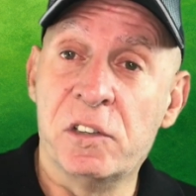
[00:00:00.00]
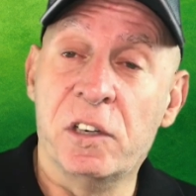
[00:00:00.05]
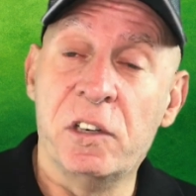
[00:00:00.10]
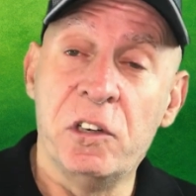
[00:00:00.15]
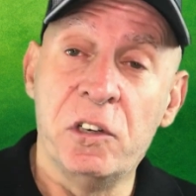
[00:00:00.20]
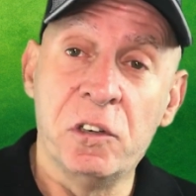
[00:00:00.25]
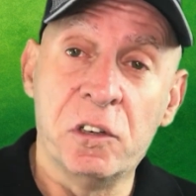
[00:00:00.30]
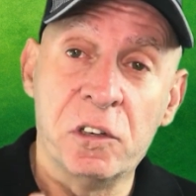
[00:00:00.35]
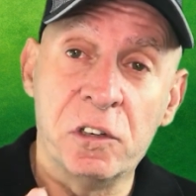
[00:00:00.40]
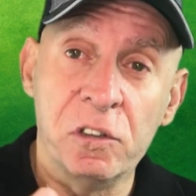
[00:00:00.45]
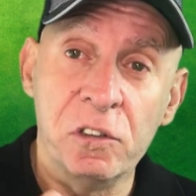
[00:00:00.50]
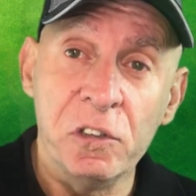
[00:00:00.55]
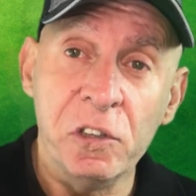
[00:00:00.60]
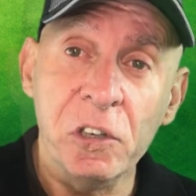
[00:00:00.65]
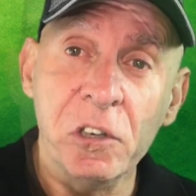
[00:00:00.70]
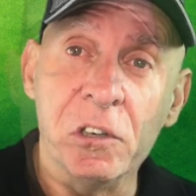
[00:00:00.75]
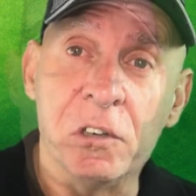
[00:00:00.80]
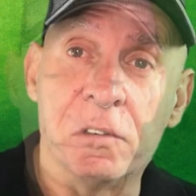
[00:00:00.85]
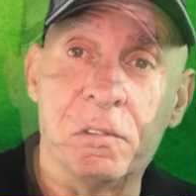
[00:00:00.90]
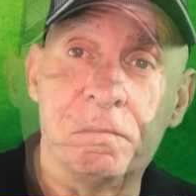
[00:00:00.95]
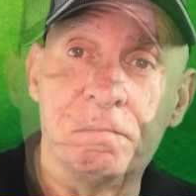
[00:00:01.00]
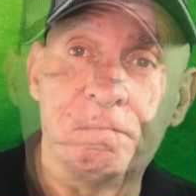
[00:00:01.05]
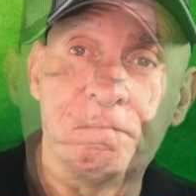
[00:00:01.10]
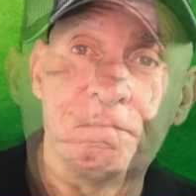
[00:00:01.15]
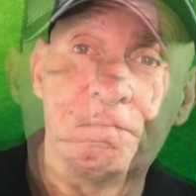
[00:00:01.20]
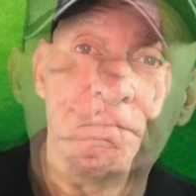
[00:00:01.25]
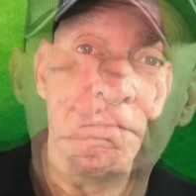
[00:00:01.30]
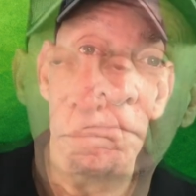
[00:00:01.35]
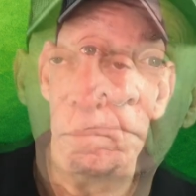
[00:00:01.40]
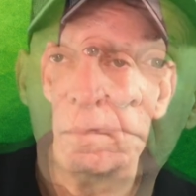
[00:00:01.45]
that you can do.
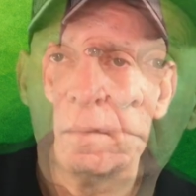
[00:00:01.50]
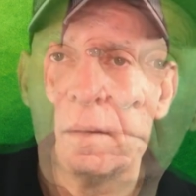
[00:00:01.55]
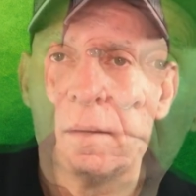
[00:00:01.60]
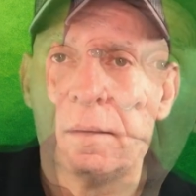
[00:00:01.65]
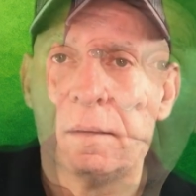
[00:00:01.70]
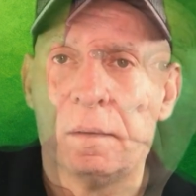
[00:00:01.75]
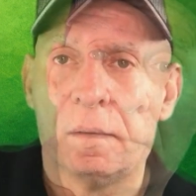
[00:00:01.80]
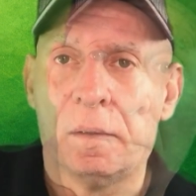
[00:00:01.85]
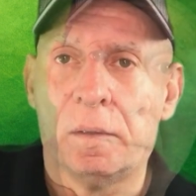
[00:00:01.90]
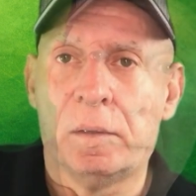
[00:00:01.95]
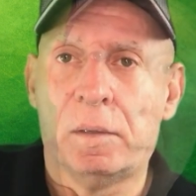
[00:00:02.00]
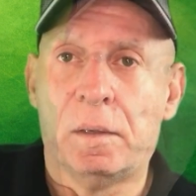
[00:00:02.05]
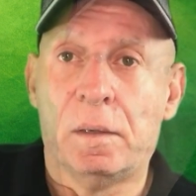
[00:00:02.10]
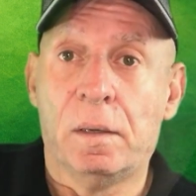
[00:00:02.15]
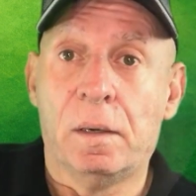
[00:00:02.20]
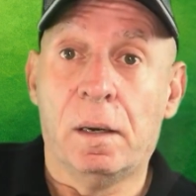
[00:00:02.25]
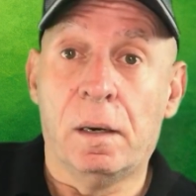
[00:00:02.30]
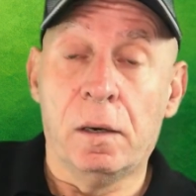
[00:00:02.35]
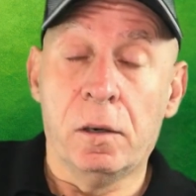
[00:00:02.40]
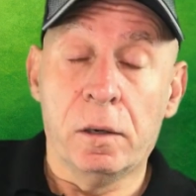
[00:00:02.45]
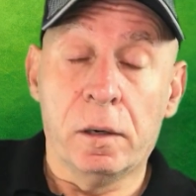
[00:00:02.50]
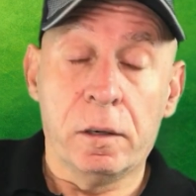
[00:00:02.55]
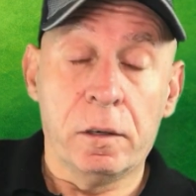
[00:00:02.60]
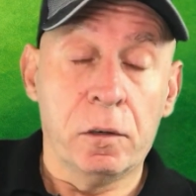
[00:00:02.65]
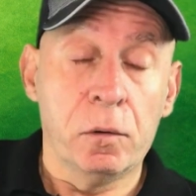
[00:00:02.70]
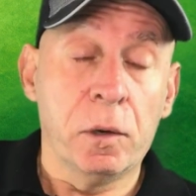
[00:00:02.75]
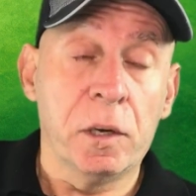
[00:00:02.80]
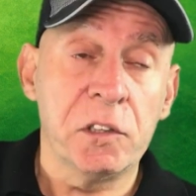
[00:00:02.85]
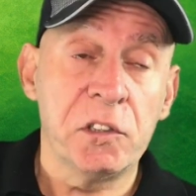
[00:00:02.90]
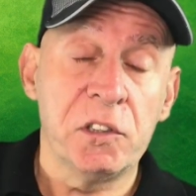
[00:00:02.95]

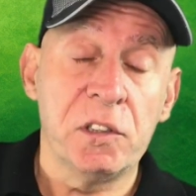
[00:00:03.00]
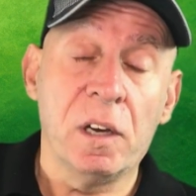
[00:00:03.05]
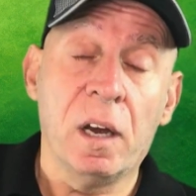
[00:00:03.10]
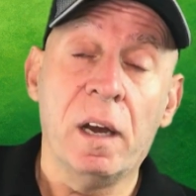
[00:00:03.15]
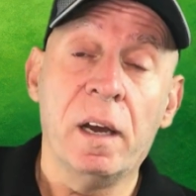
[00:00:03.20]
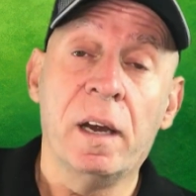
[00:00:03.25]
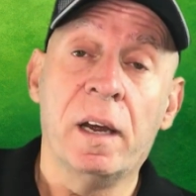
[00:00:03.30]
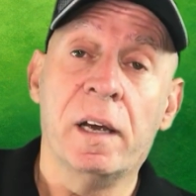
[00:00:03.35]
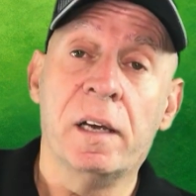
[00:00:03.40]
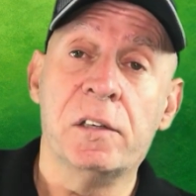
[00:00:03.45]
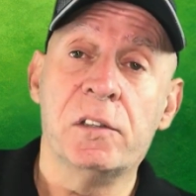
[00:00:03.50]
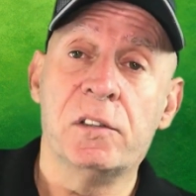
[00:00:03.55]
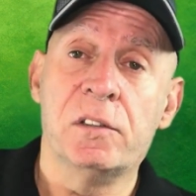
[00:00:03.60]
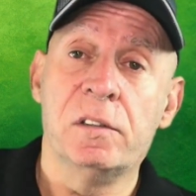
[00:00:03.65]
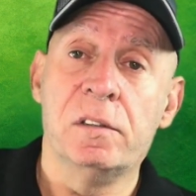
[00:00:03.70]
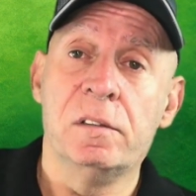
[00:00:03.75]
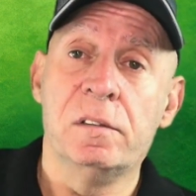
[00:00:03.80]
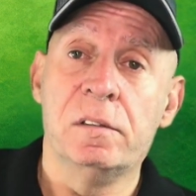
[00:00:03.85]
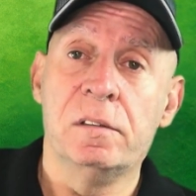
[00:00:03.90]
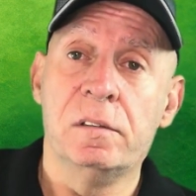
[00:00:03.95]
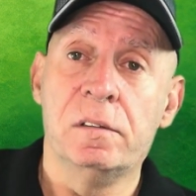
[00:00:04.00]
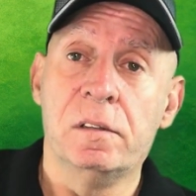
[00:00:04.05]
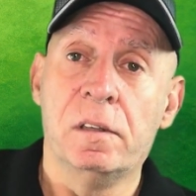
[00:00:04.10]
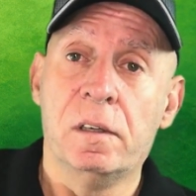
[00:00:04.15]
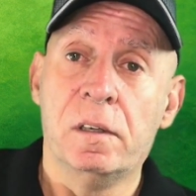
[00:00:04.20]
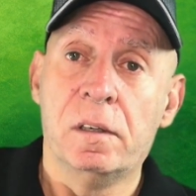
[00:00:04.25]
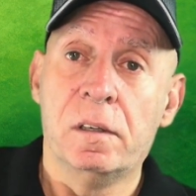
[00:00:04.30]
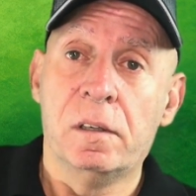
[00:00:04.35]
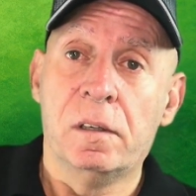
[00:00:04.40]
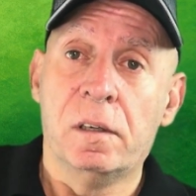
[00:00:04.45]
USCIS
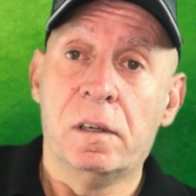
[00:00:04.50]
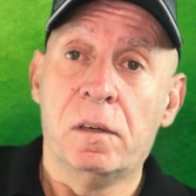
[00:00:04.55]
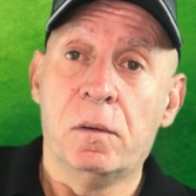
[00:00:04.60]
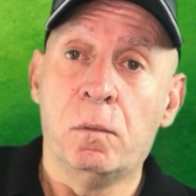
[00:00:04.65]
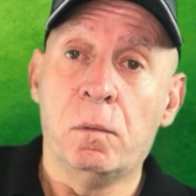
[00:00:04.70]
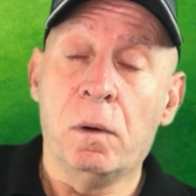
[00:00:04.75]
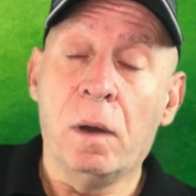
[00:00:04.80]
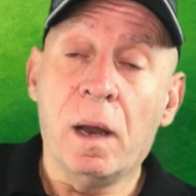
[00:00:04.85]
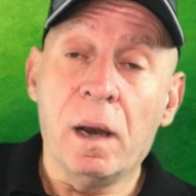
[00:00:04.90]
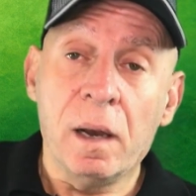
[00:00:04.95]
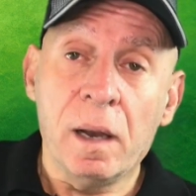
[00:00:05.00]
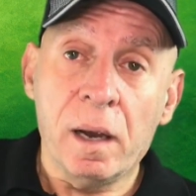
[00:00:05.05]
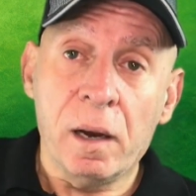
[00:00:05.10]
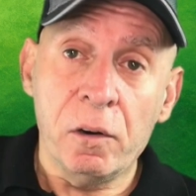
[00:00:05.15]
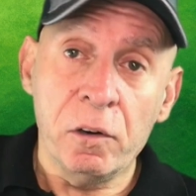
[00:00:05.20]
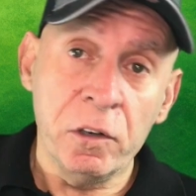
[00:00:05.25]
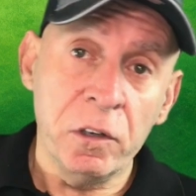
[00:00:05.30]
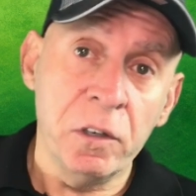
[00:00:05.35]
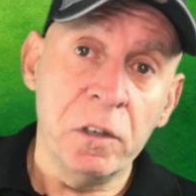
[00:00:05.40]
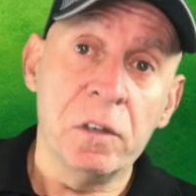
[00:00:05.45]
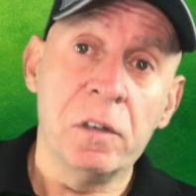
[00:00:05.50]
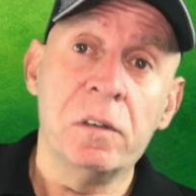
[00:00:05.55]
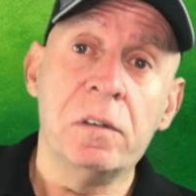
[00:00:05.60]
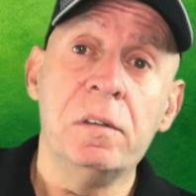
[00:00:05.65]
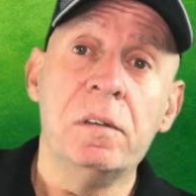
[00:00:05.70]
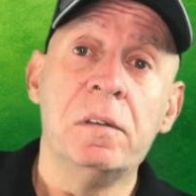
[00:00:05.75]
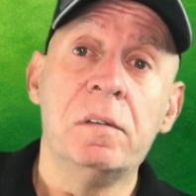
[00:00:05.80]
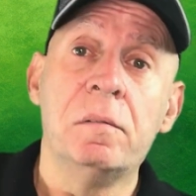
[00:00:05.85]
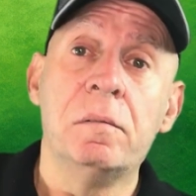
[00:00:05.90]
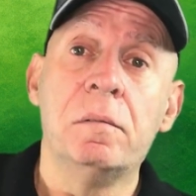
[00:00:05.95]
will allow you,
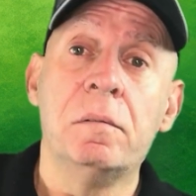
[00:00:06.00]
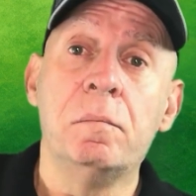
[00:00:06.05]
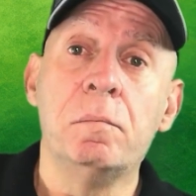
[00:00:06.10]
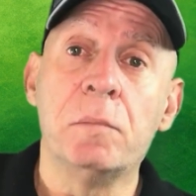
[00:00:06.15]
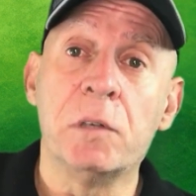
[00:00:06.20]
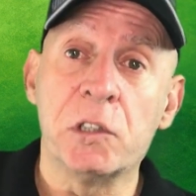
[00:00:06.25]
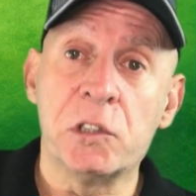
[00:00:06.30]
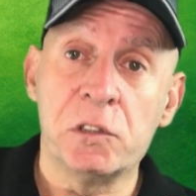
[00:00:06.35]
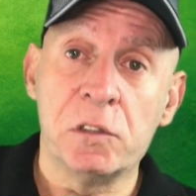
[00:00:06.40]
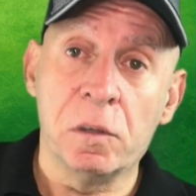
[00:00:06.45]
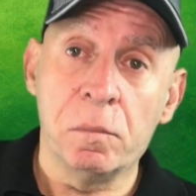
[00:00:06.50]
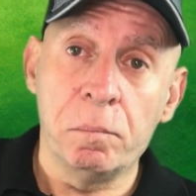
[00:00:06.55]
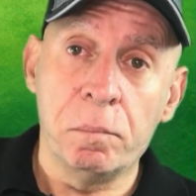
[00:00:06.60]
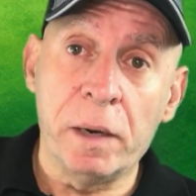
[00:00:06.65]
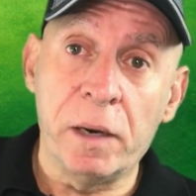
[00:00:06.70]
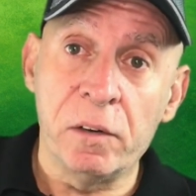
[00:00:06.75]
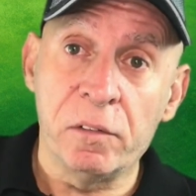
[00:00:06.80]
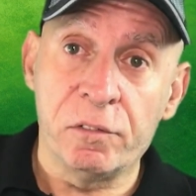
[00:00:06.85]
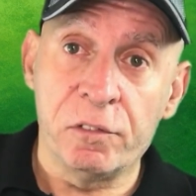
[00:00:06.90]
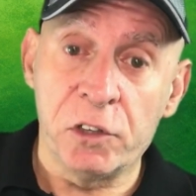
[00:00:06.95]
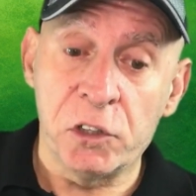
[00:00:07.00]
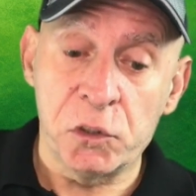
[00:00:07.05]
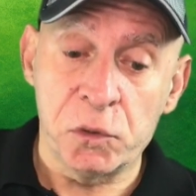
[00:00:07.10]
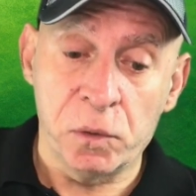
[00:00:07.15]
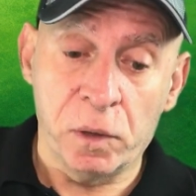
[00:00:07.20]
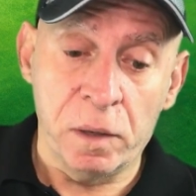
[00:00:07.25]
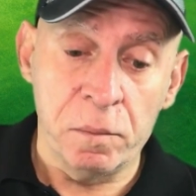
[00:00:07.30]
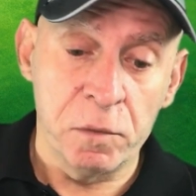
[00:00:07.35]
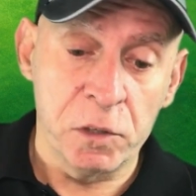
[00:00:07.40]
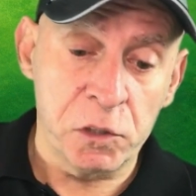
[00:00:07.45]
Mr.
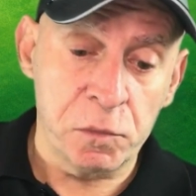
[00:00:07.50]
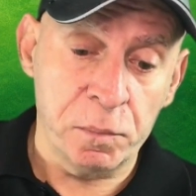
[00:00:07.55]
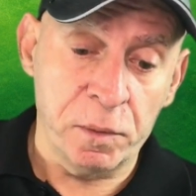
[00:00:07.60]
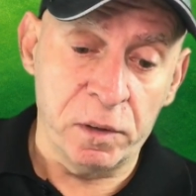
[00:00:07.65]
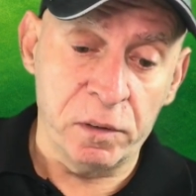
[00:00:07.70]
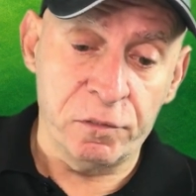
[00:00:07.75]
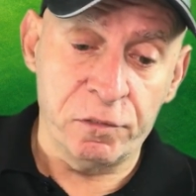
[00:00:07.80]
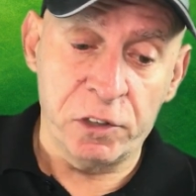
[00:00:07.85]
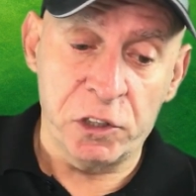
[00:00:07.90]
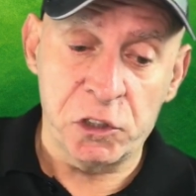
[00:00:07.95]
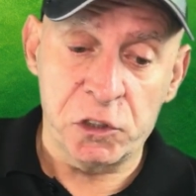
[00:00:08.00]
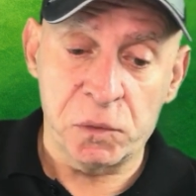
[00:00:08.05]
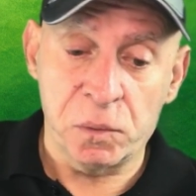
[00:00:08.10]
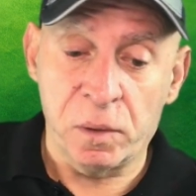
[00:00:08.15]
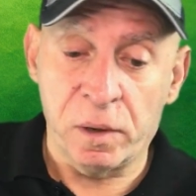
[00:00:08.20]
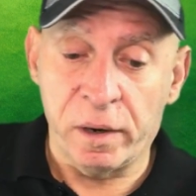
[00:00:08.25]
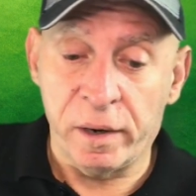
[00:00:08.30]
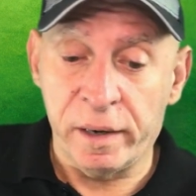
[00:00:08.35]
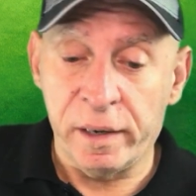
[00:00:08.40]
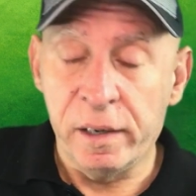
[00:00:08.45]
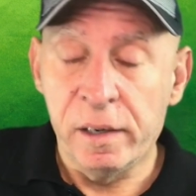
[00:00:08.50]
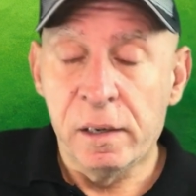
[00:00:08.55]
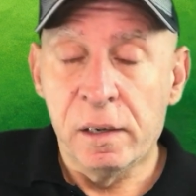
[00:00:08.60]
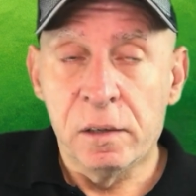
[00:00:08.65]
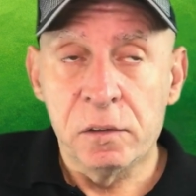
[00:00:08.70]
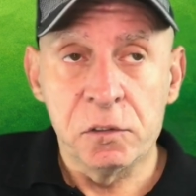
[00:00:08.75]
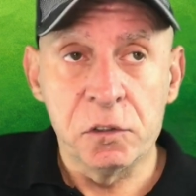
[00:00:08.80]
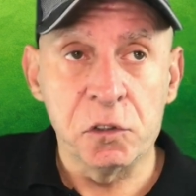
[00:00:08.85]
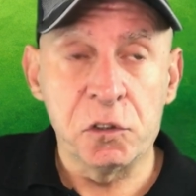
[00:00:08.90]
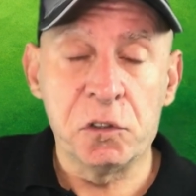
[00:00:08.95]
Beneficiary, Miss Beneficiary,
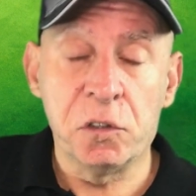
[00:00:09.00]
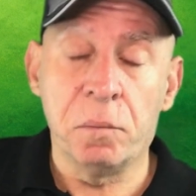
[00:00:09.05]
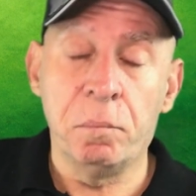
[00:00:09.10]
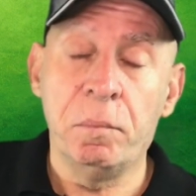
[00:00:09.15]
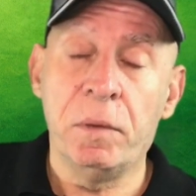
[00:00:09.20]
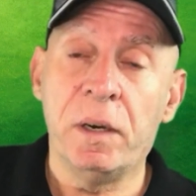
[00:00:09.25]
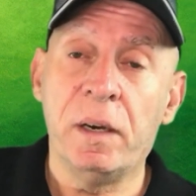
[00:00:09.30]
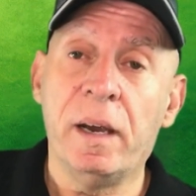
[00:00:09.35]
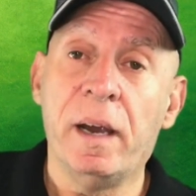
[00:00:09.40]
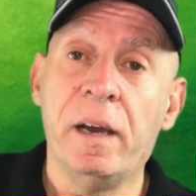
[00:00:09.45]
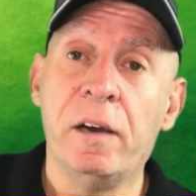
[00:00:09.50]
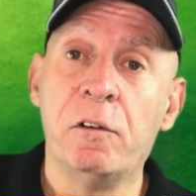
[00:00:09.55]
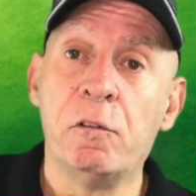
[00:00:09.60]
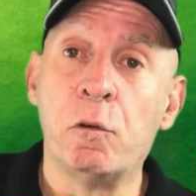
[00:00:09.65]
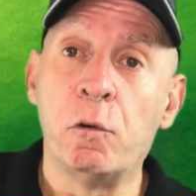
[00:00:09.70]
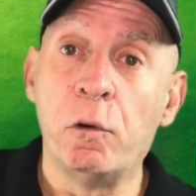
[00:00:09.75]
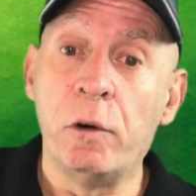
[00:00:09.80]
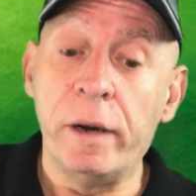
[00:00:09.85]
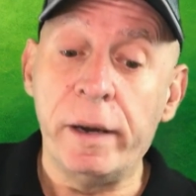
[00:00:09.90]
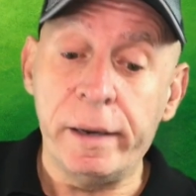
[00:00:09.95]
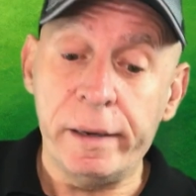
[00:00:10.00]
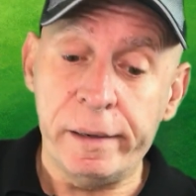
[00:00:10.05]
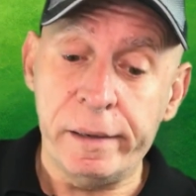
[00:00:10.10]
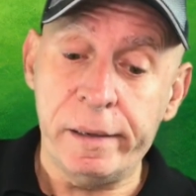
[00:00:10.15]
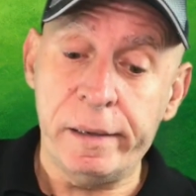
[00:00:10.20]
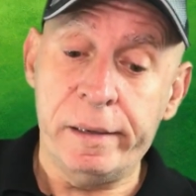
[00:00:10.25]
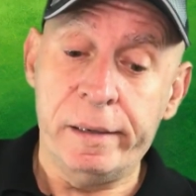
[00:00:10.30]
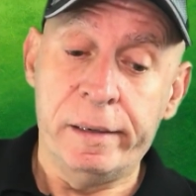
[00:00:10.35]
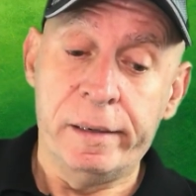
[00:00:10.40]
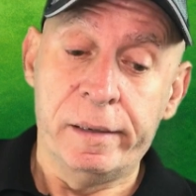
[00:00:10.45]
to submit a
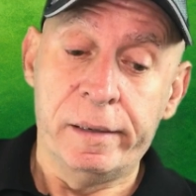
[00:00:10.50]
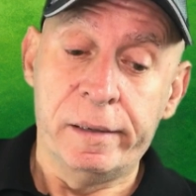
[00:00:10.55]
written